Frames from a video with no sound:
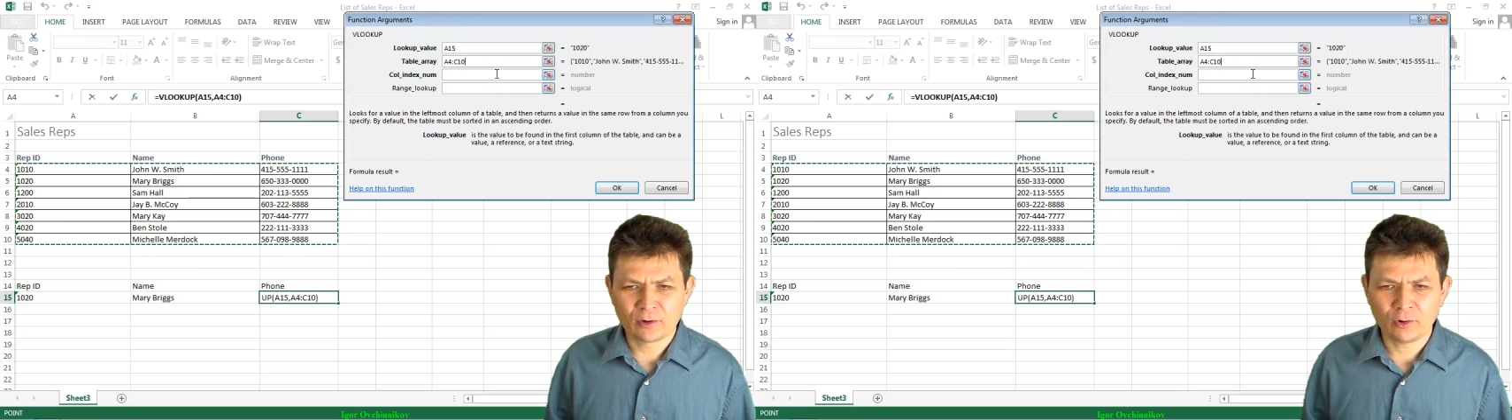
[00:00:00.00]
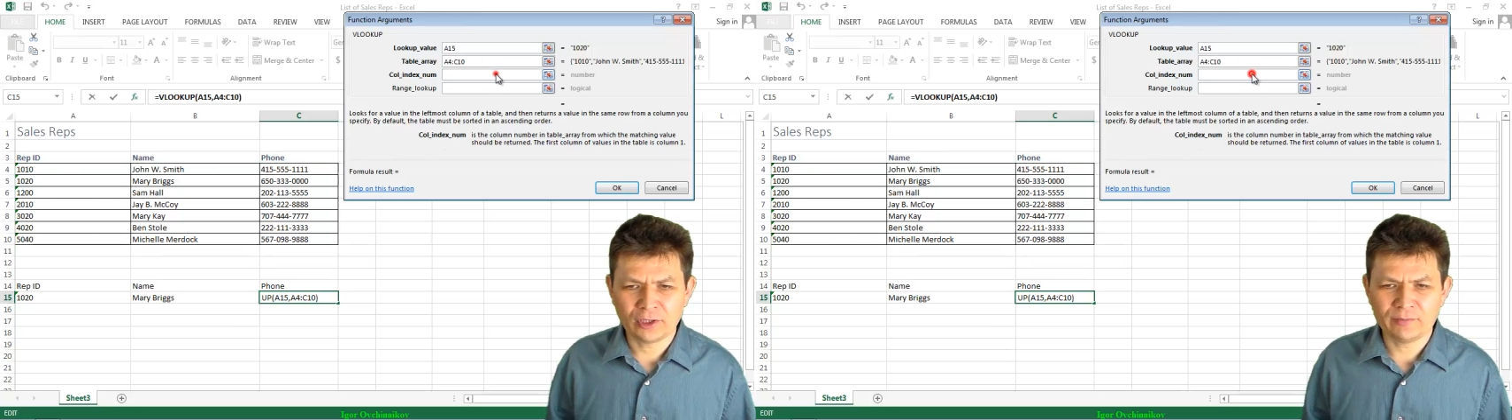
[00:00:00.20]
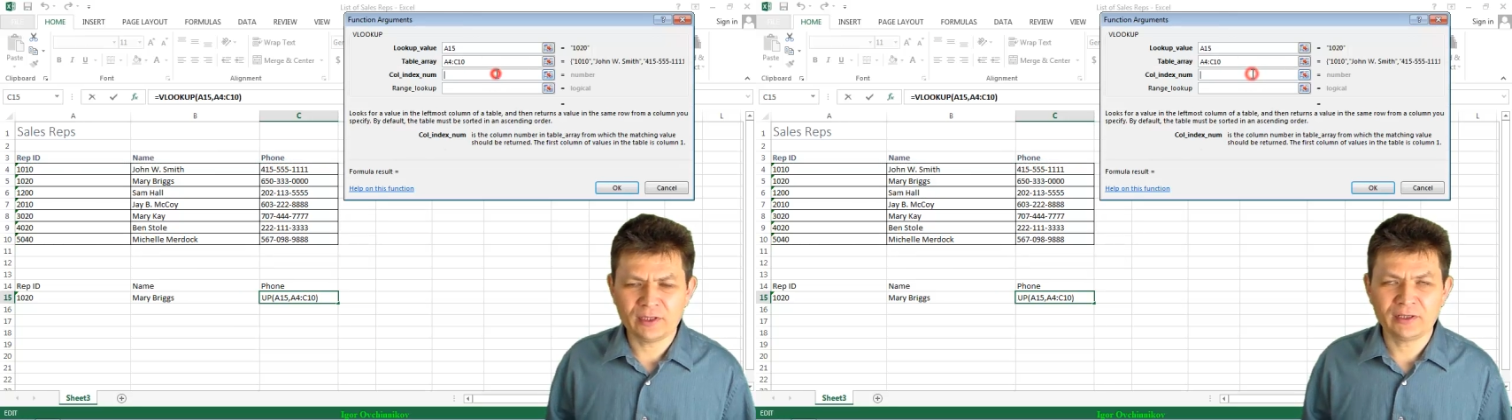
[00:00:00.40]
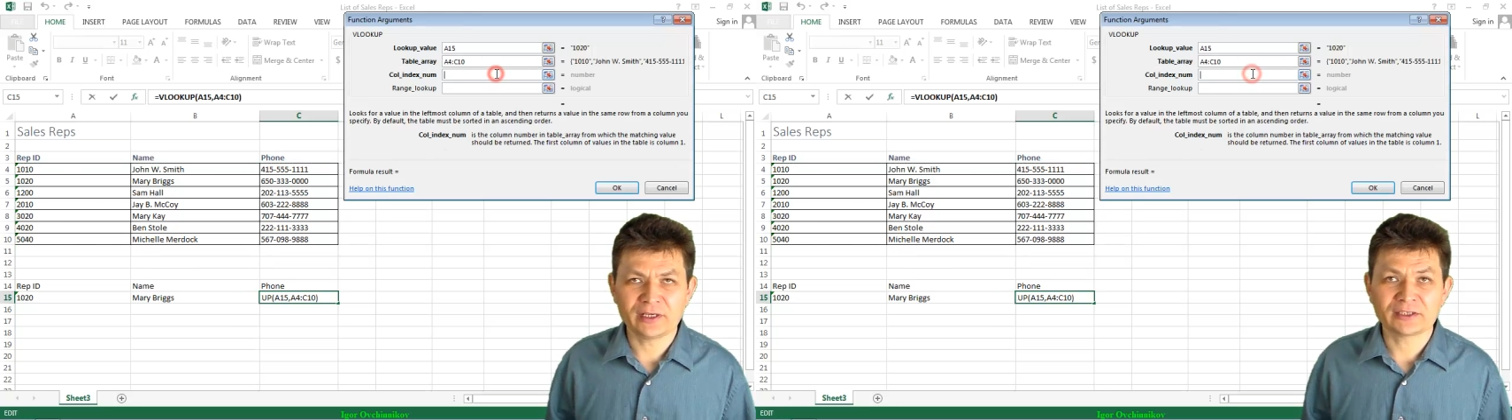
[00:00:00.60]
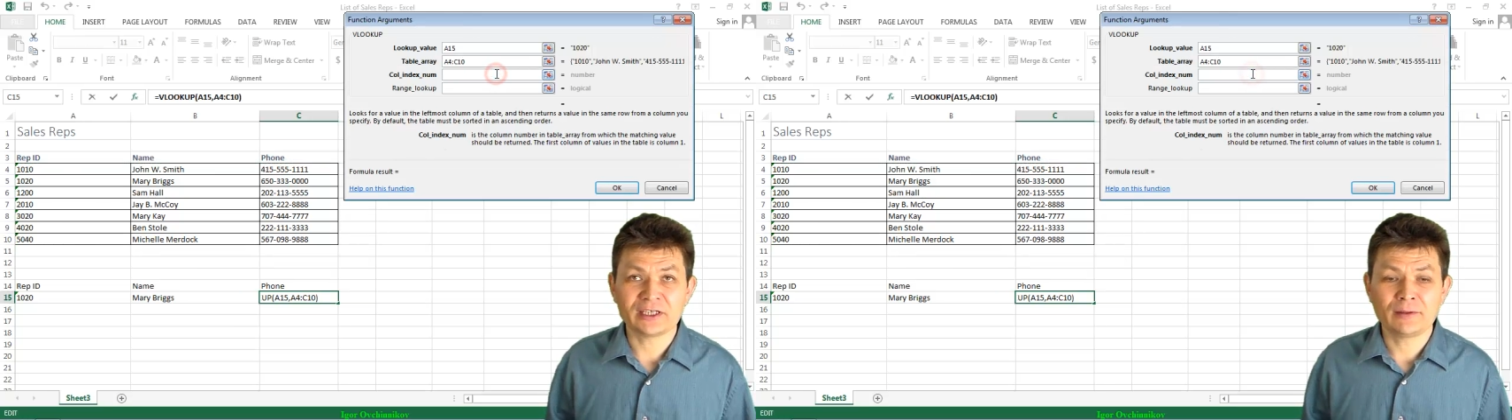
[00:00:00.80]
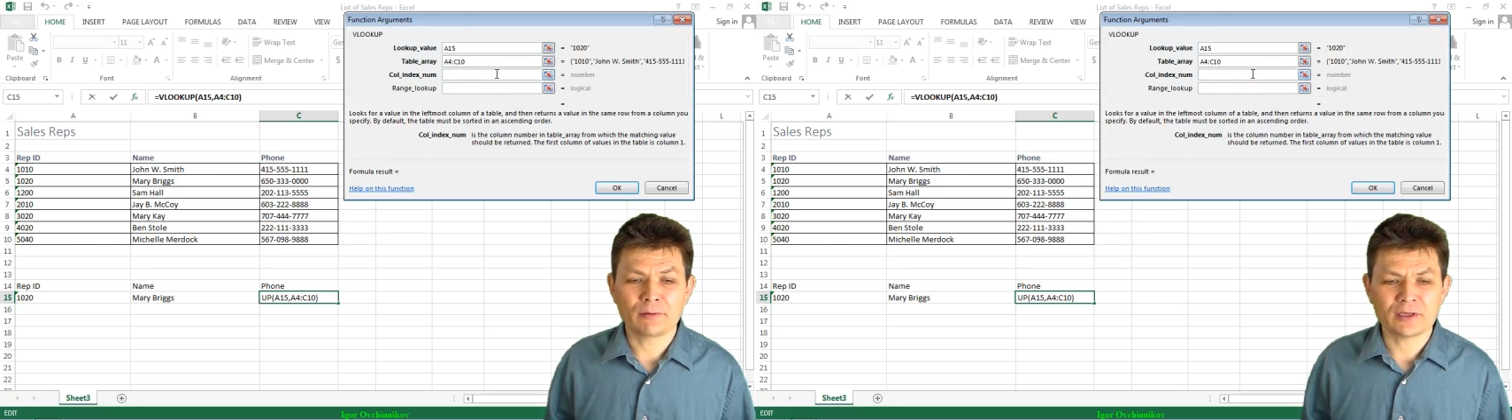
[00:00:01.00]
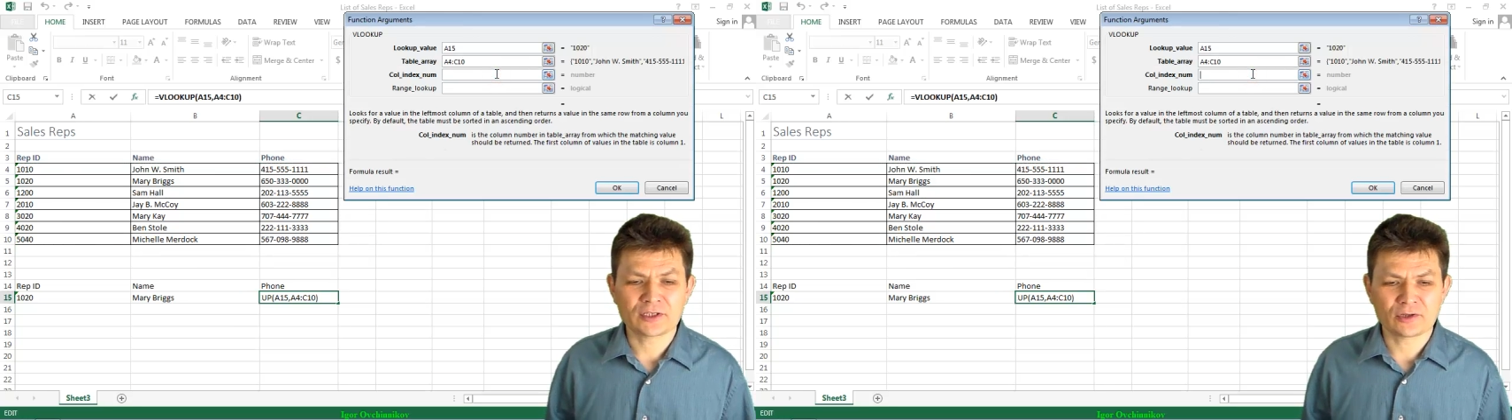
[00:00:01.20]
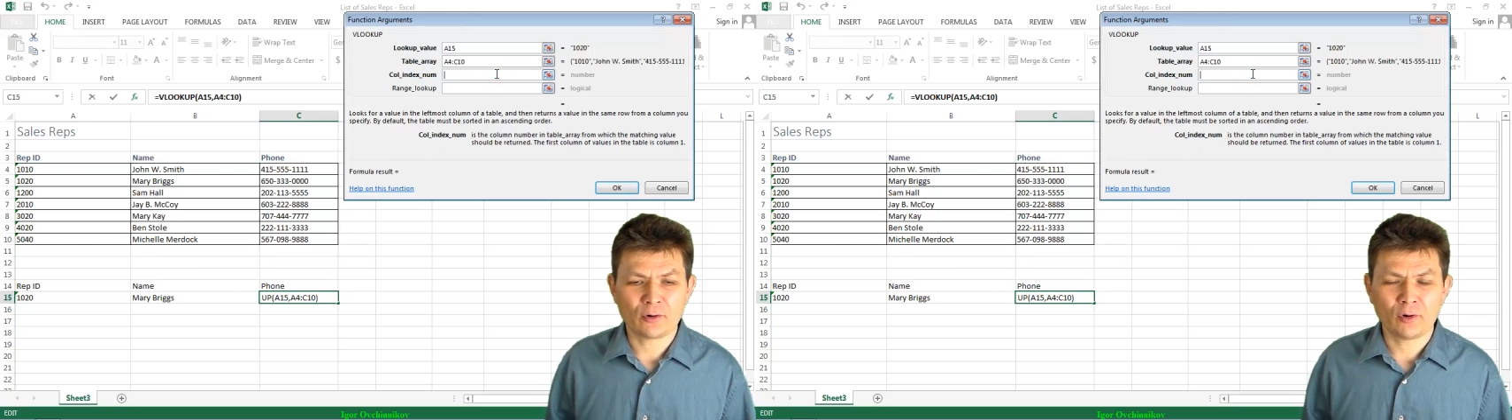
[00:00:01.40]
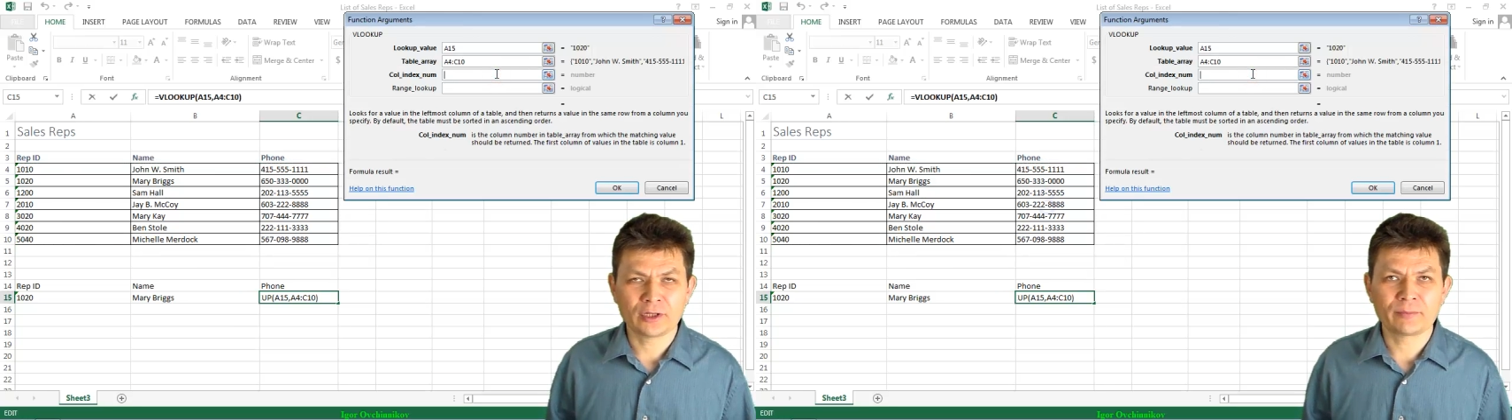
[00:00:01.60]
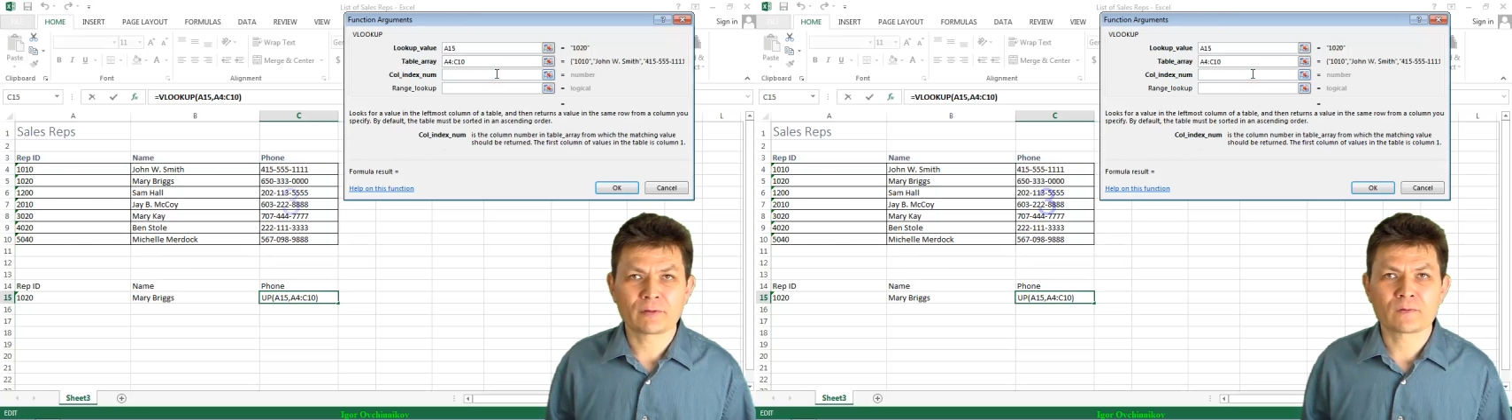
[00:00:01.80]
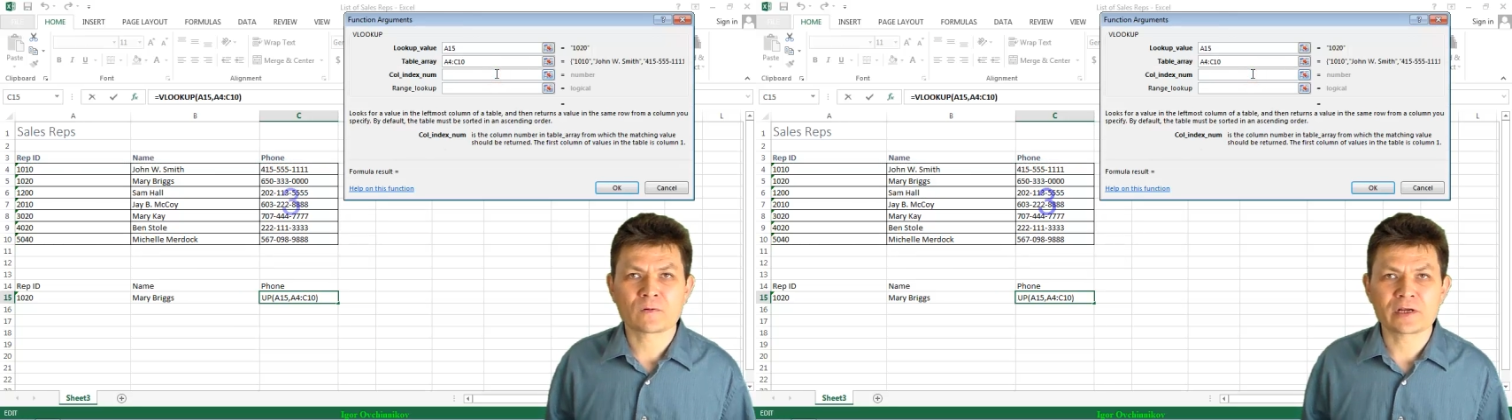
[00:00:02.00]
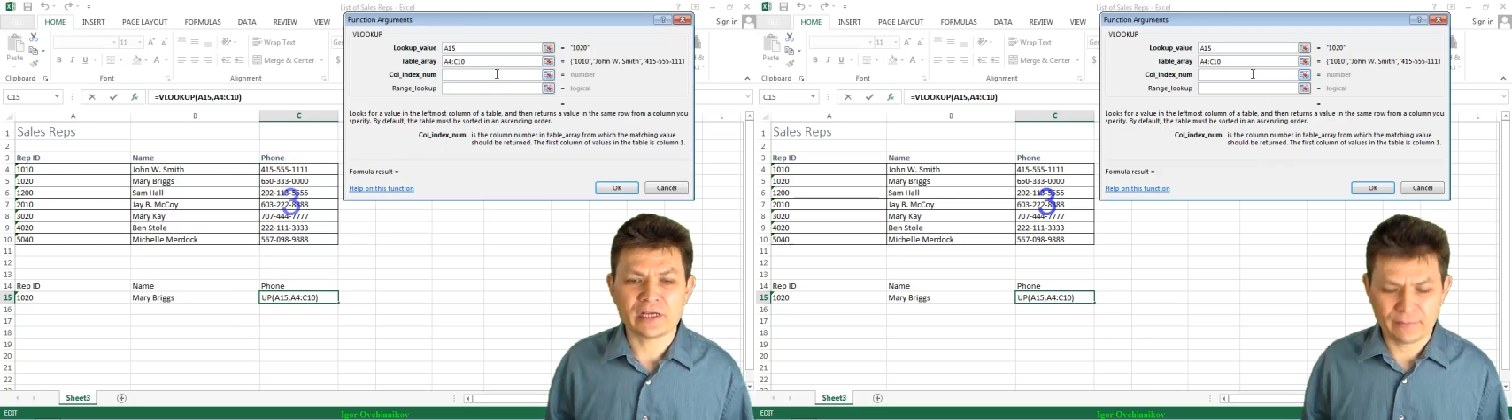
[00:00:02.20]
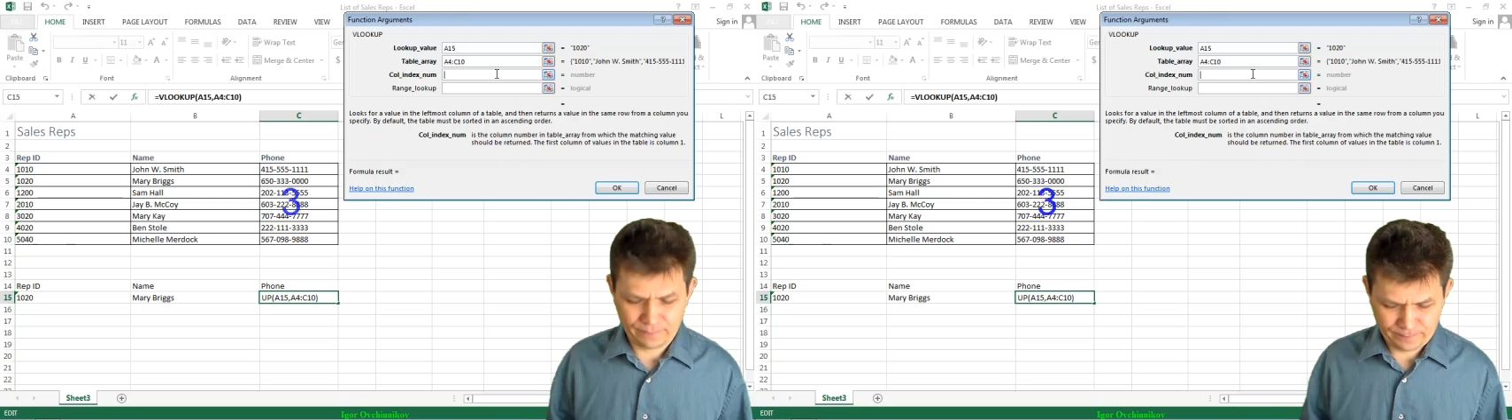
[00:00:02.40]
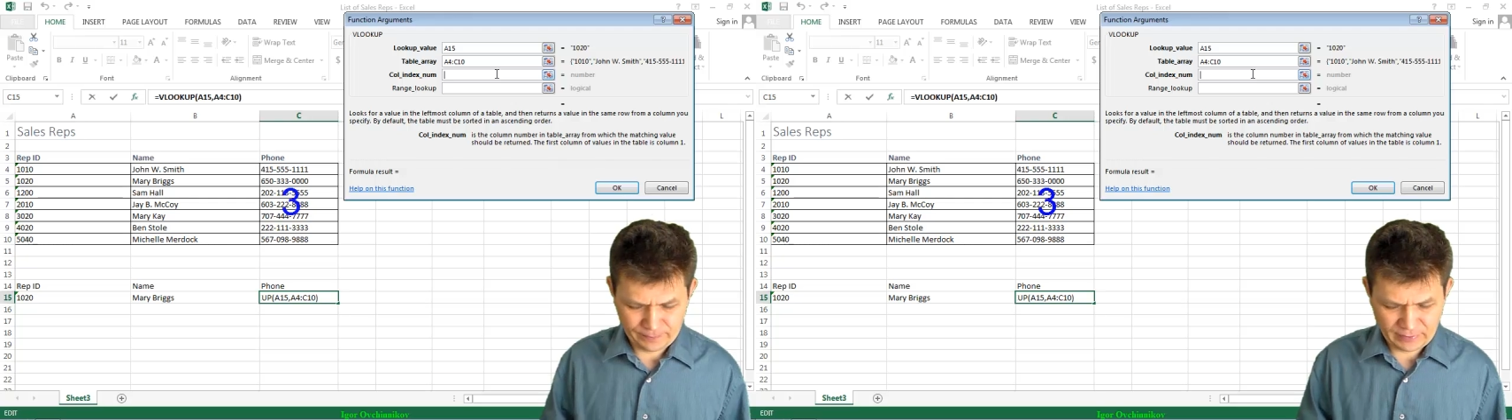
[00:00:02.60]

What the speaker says: Column index in this column 3,